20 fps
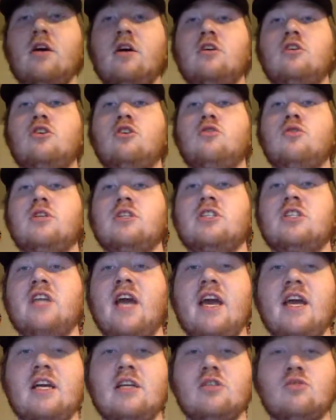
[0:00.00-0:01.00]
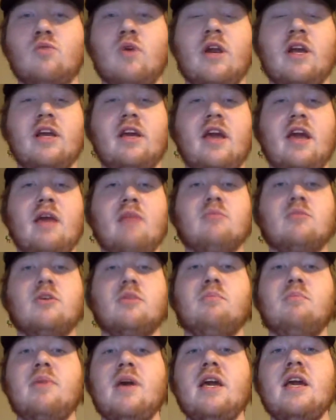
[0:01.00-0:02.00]
to his days when it came to
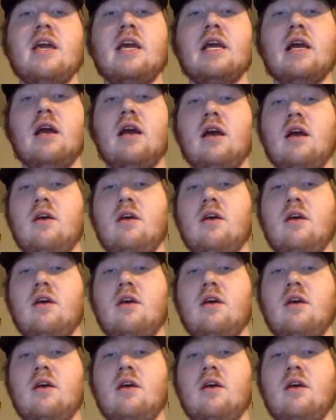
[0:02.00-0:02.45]
being